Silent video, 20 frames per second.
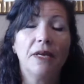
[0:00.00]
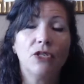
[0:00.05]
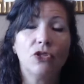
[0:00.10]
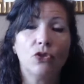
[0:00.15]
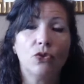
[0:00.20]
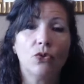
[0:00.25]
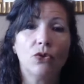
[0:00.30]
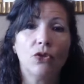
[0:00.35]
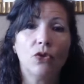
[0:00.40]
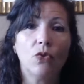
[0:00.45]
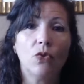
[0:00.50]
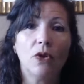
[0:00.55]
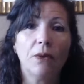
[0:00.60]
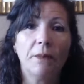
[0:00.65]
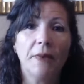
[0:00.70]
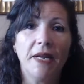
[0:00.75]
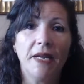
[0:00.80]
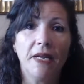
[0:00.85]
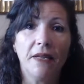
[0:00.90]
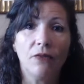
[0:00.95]
make sure you
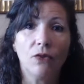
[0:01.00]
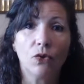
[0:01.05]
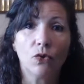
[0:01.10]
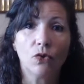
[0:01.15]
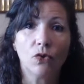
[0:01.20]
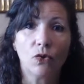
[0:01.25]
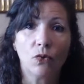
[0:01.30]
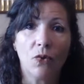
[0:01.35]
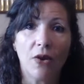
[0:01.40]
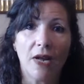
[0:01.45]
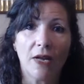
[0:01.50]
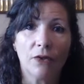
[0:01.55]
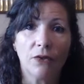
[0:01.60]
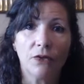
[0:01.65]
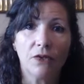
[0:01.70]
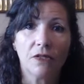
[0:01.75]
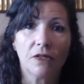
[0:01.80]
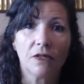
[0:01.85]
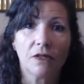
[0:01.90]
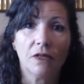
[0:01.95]
are making those
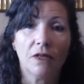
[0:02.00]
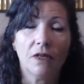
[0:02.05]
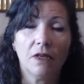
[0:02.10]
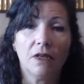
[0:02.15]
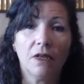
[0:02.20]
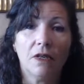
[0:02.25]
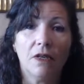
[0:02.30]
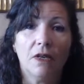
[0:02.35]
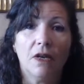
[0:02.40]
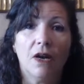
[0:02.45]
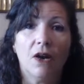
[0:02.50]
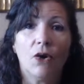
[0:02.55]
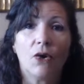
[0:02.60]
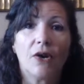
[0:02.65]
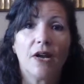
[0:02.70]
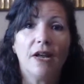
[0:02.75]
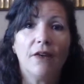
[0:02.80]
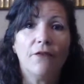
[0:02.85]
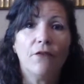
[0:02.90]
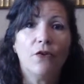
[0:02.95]
rounds.
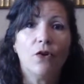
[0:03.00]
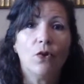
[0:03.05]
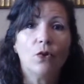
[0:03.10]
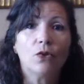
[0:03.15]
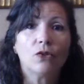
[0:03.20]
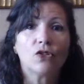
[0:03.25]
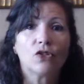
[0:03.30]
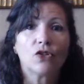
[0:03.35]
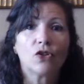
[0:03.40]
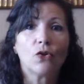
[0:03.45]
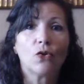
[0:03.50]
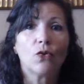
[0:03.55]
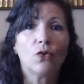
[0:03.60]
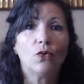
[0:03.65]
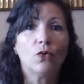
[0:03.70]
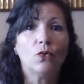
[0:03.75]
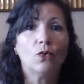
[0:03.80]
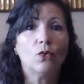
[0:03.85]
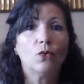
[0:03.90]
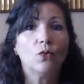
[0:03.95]
Okay, folks,
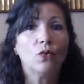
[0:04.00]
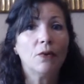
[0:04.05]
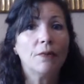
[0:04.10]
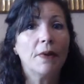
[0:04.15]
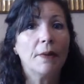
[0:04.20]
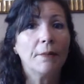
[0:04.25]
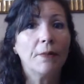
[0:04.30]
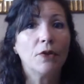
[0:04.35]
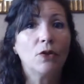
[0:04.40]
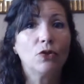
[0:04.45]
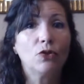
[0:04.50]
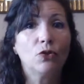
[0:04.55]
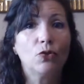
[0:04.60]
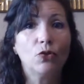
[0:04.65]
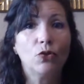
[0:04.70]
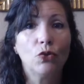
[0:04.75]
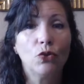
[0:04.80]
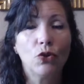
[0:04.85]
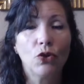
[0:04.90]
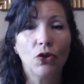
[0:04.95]
so remember
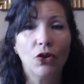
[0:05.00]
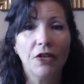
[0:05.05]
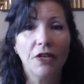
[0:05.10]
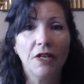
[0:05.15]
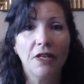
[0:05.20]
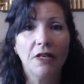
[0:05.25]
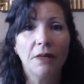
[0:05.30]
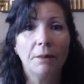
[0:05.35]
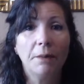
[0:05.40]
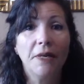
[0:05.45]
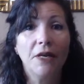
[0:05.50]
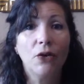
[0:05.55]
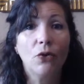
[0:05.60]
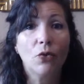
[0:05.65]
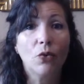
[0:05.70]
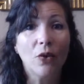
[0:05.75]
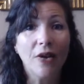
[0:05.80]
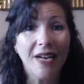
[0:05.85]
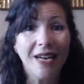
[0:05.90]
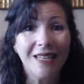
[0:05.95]
to do good, be
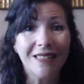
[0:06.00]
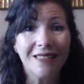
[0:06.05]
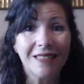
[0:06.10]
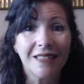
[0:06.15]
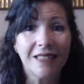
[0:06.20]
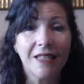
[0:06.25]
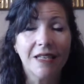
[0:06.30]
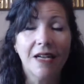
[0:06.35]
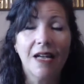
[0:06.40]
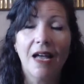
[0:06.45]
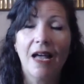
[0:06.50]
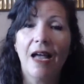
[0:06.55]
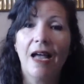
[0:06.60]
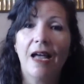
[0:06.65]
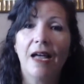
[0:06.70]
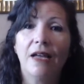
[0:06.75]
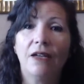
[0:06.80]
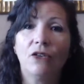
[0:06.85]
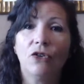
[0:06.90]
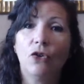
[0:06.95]
great,
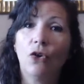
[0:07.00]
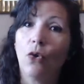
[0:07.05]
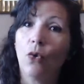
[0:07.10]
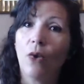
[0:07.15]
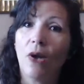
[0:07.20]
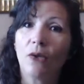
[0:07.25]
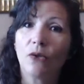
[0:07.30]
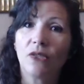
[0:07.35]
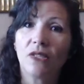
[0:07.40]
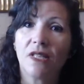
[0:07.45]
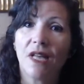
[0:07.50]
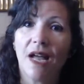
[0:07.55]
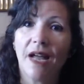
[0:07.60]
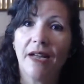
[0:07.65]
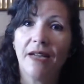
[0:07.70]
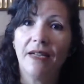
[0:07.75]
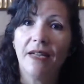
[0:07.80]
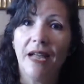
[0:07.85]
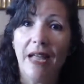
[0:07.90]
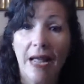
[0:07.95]
and go
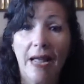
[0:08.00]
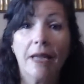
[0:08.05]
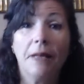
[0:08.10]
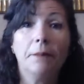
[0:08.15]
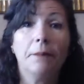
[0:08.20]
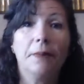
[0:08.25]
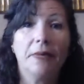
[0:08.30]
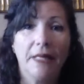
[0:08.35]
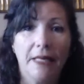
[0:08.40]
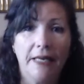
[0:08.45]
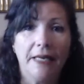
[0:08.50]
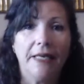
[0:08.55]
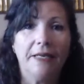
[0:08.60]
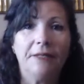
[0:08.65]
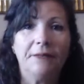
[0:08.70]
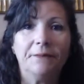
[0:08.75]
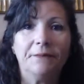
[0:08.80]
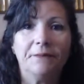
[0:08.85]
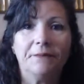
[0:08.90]
outside and play.